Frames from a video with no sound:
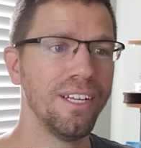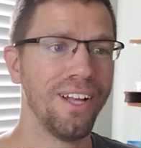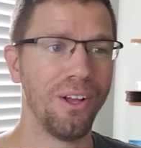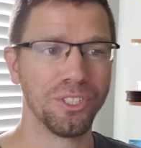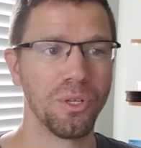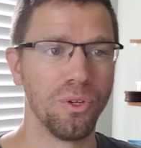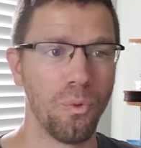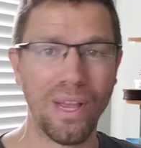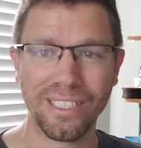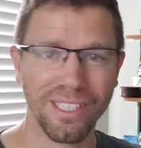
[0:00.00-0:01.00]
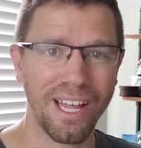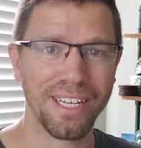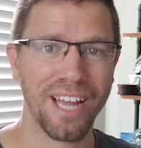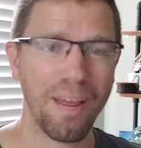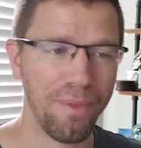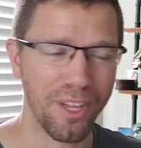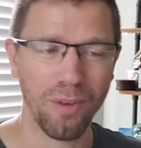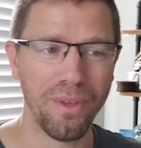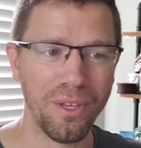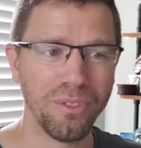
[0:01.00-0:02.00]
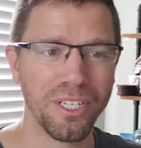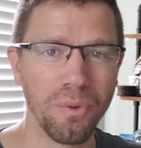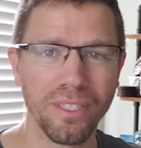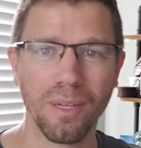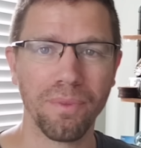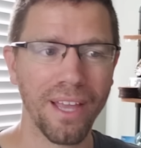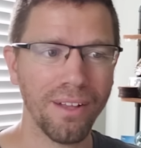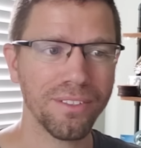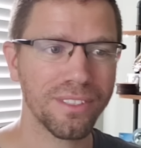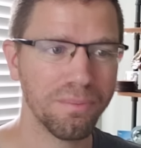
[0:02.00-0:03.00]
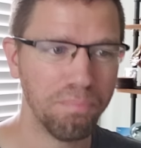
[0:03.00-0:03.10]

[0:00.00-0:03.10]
Also to waste a lot of time that you could be using doing something else.